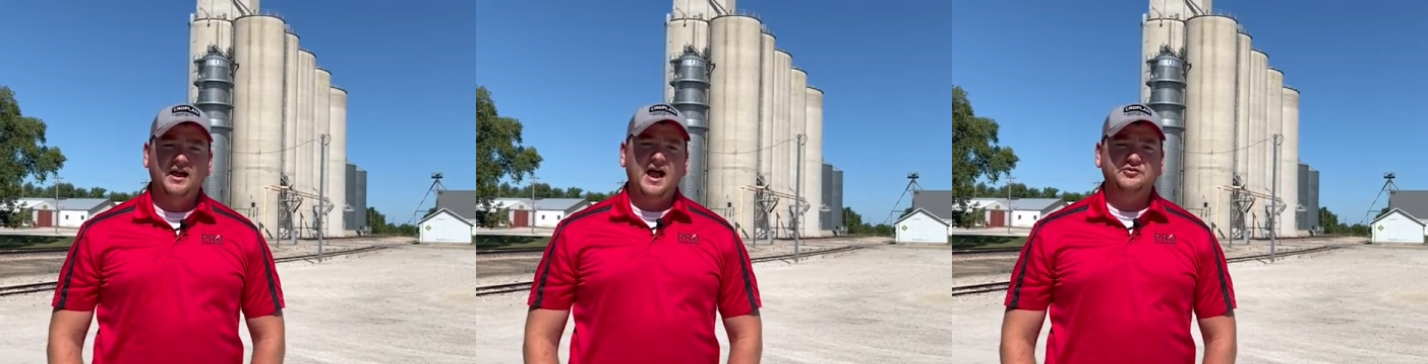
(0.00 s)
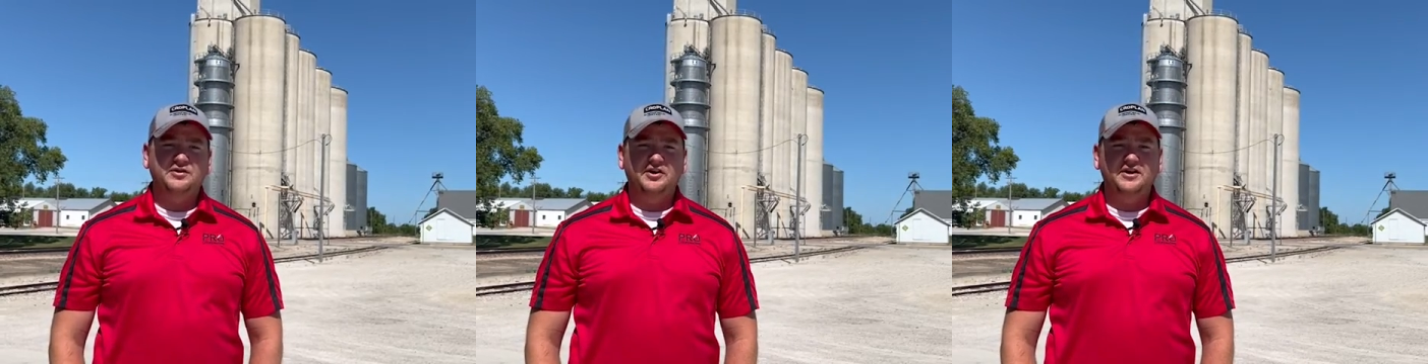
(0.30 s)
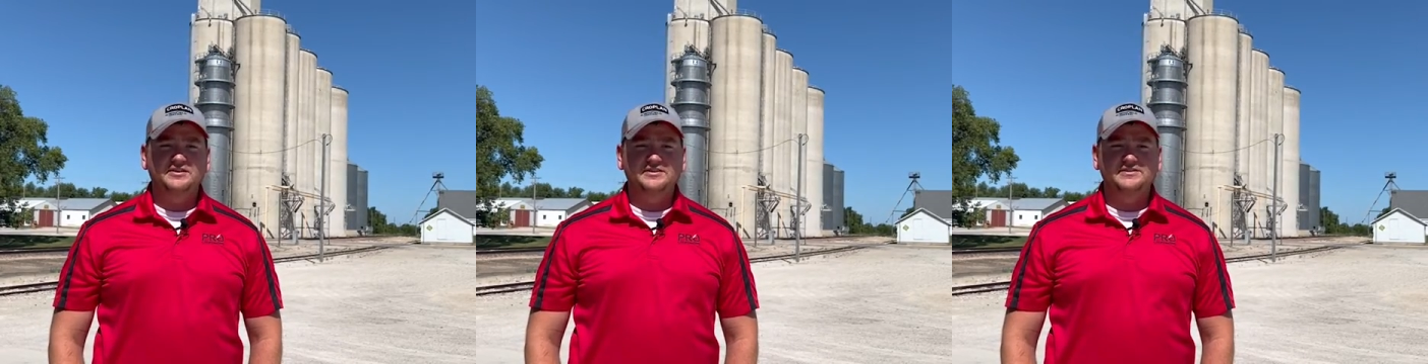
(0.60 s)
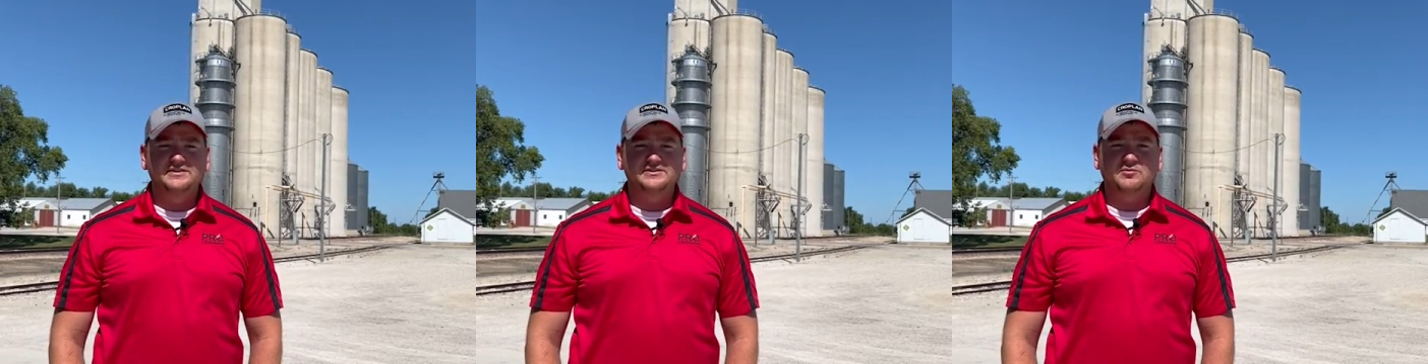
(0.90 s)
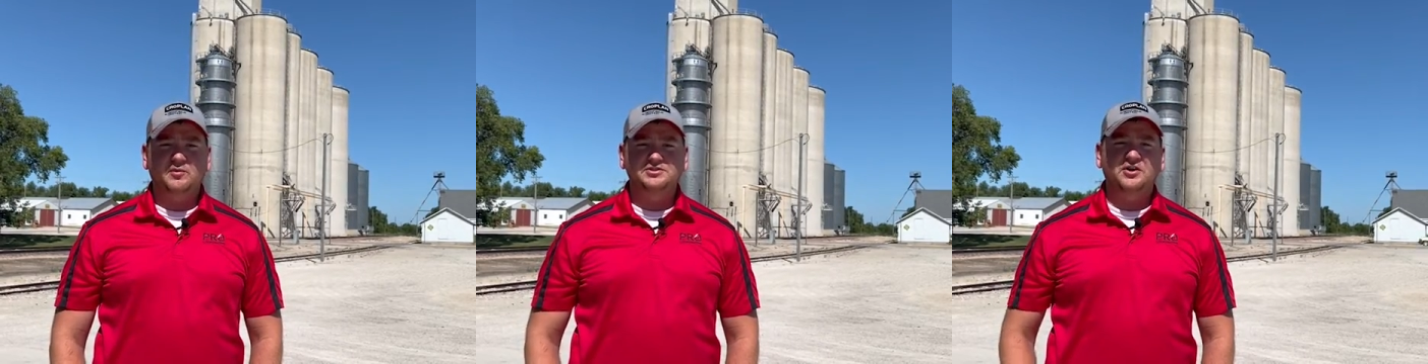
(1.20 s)
As we're nearing into the season
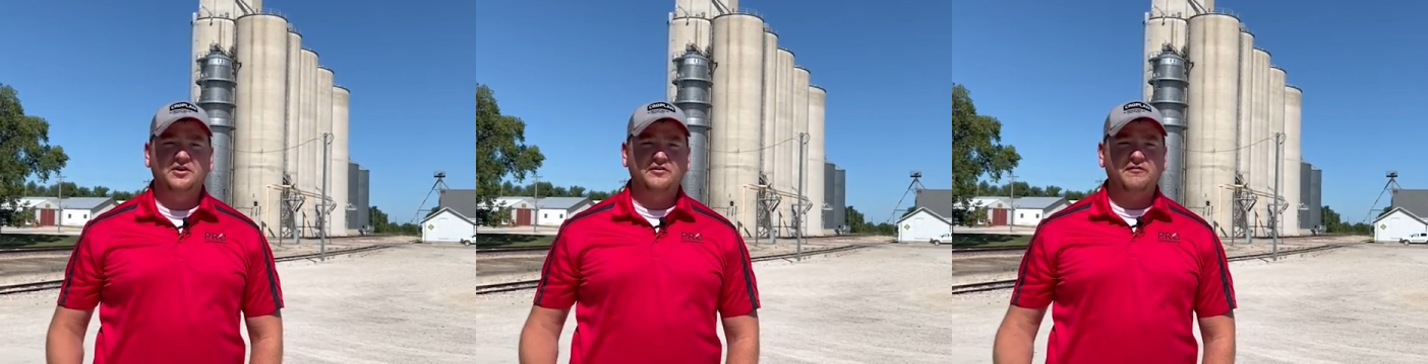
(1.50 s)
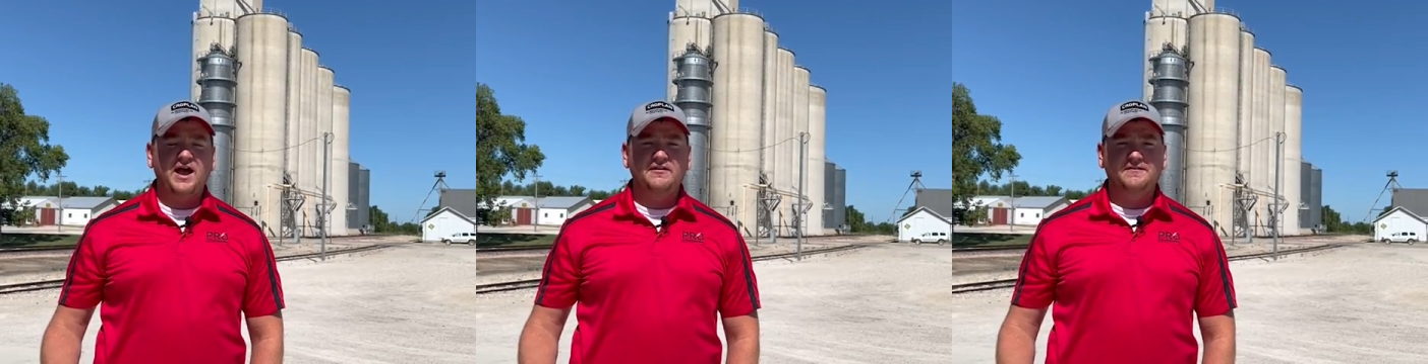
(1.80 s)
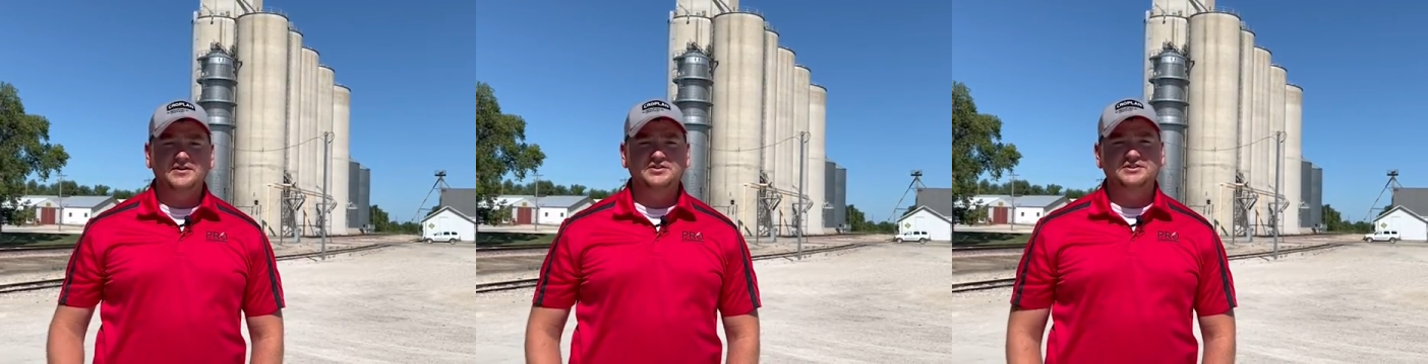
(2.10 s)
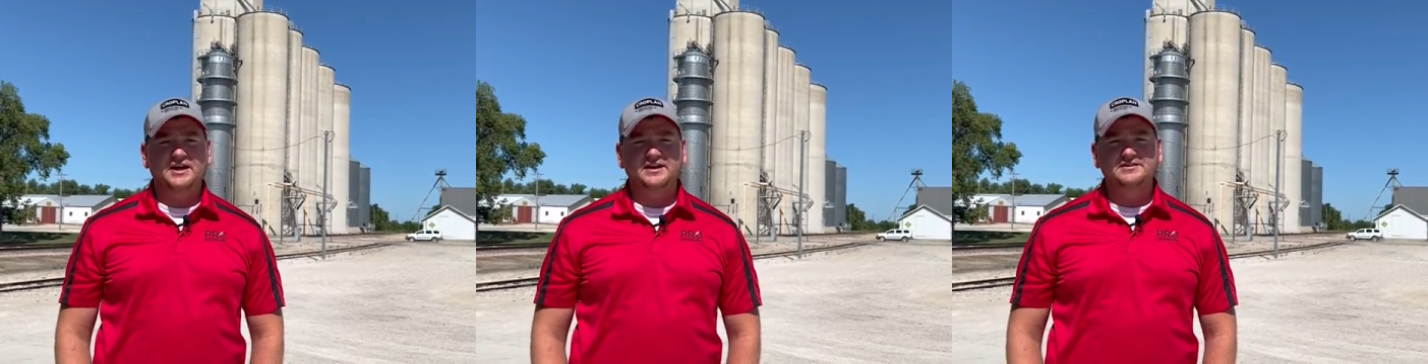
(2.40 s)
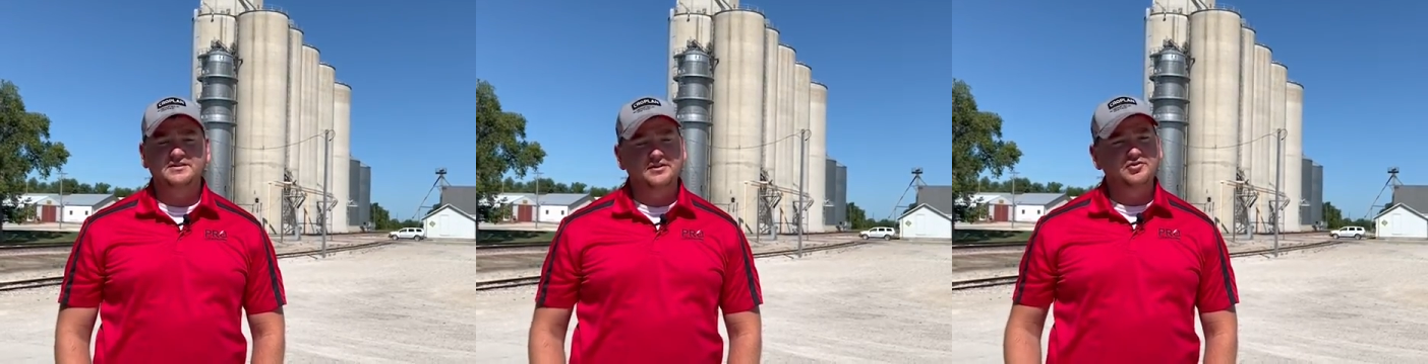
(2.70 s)
where we're starting to fly on
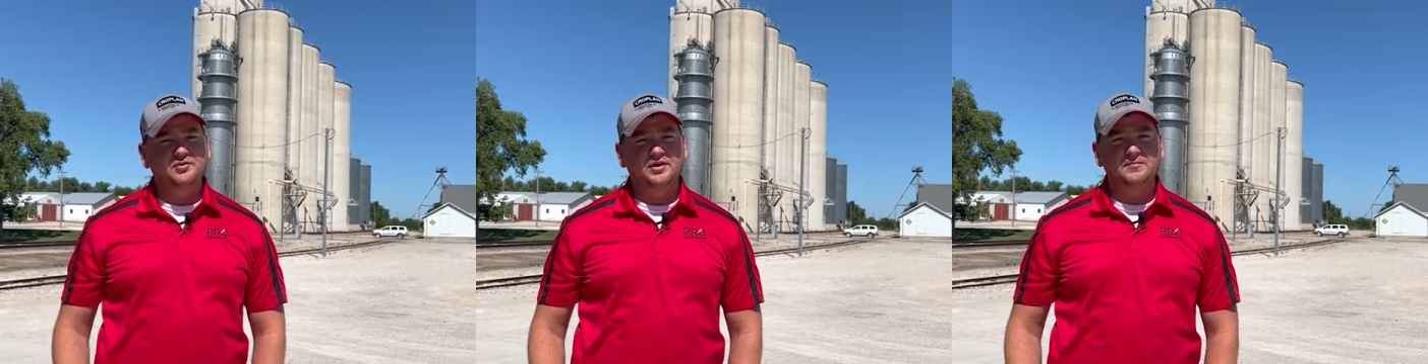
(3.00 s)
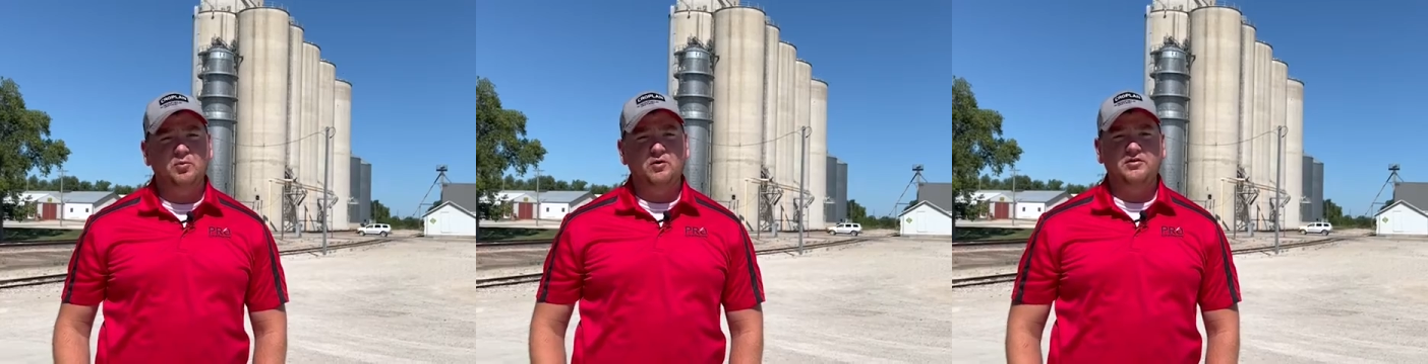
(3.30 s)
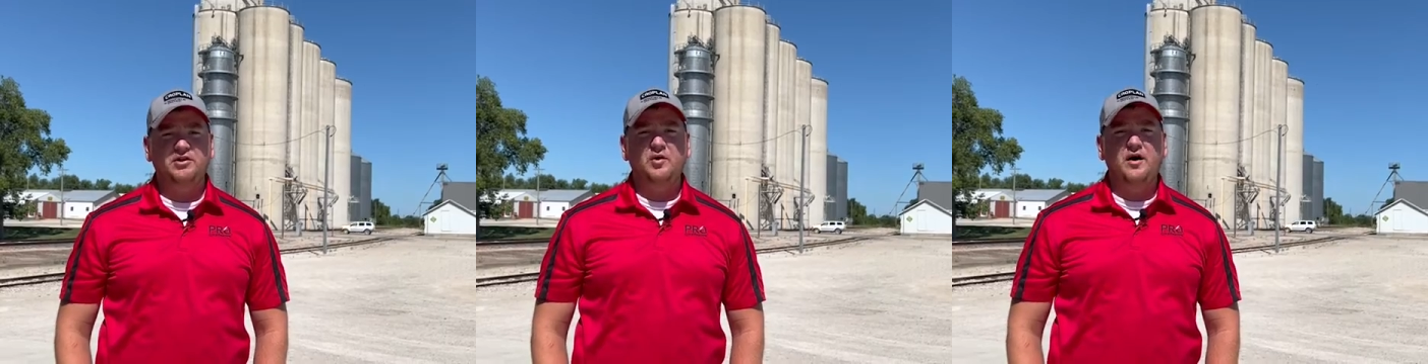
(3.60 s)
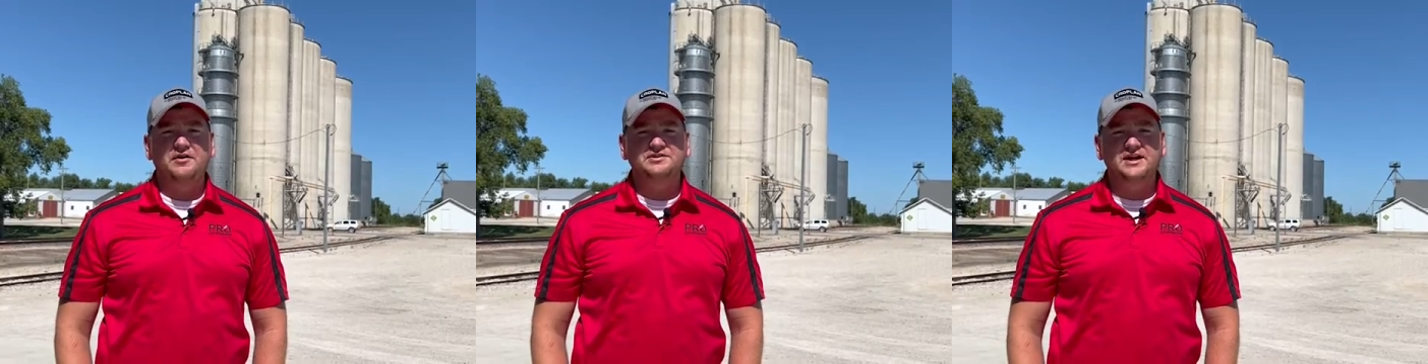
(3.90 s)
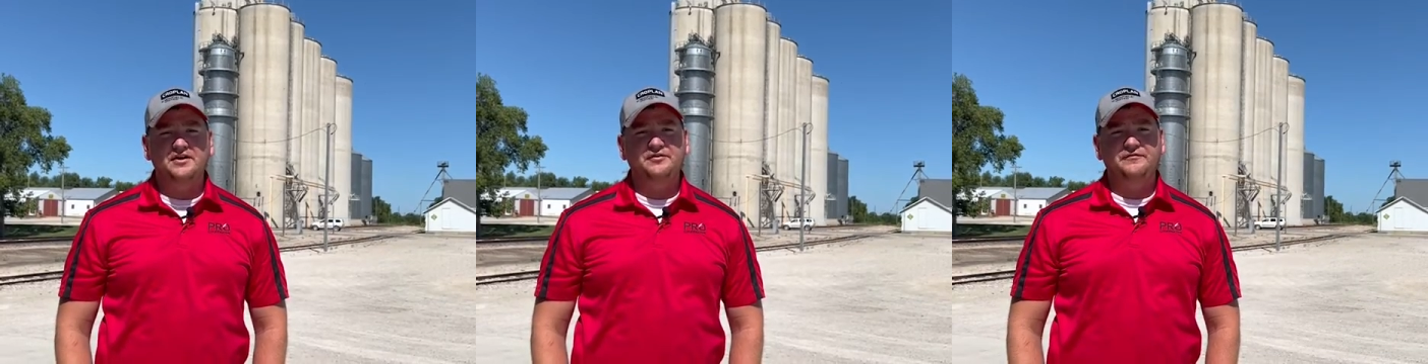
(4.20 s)
fungicides, it's really important to go out and
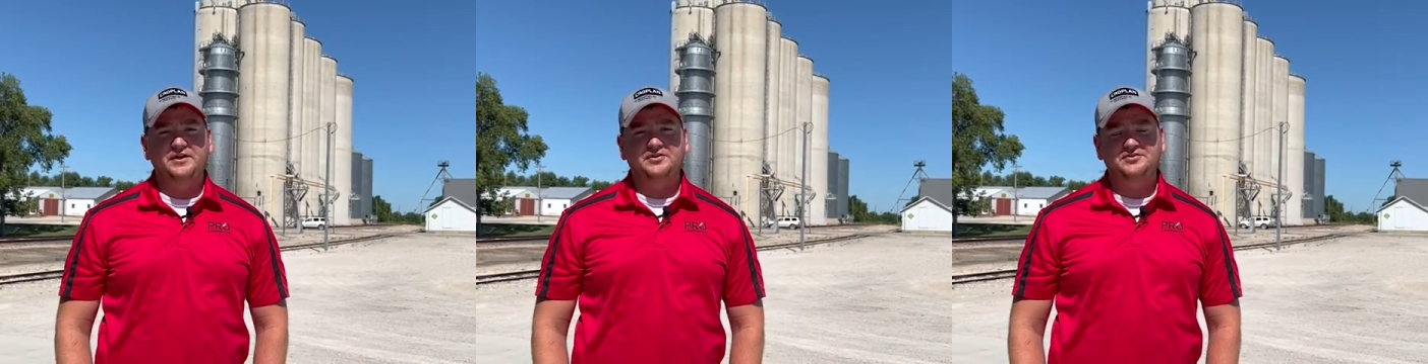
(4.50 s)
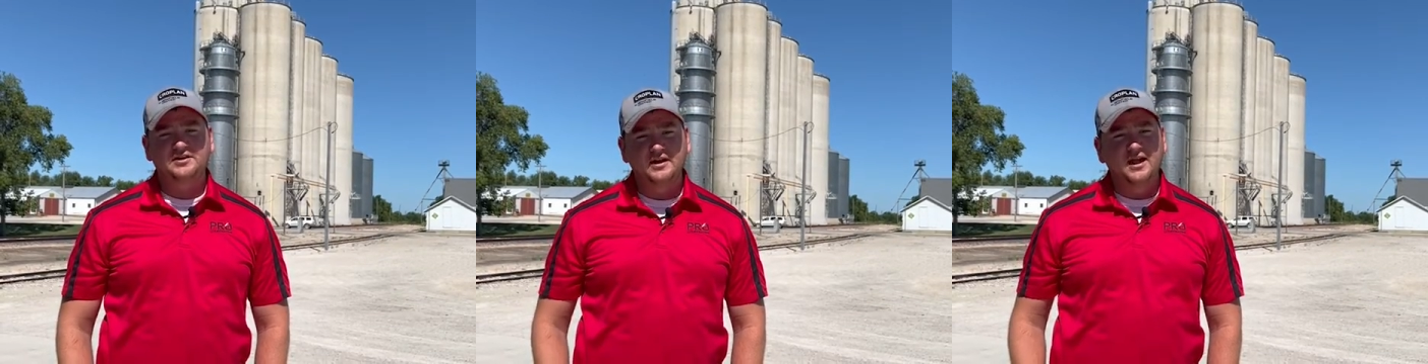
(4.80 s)
scout your fields